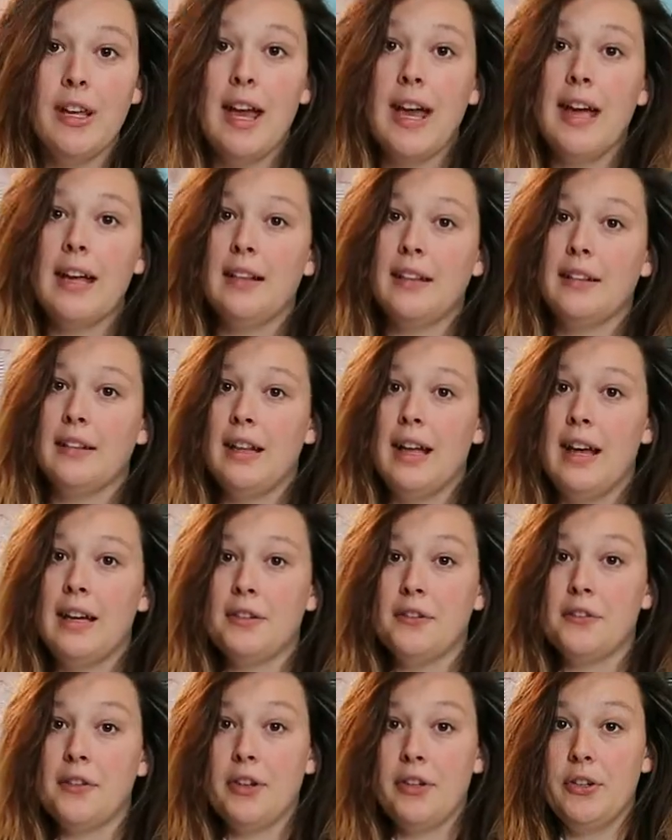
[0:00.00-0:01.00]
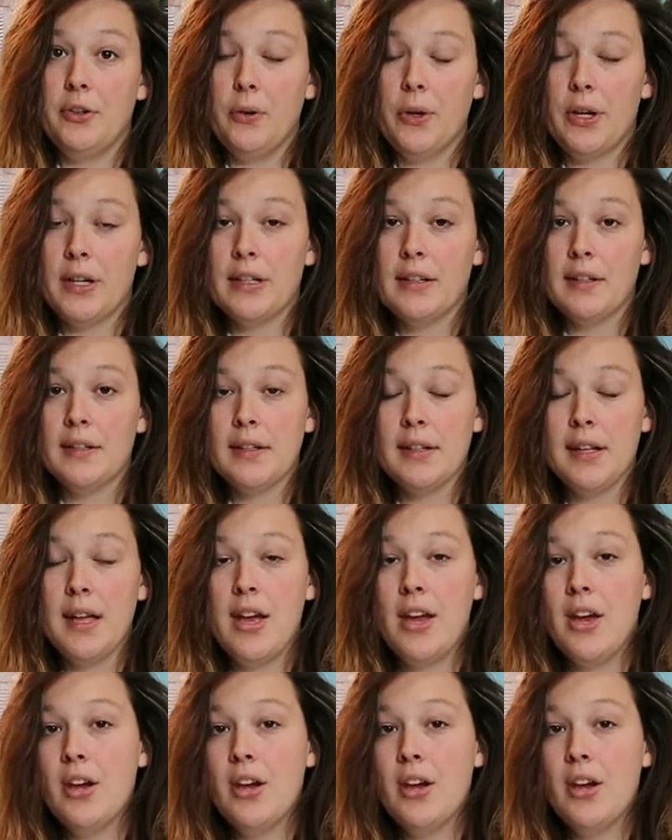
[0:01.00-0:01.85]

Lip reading: Okay, the glass for the doors,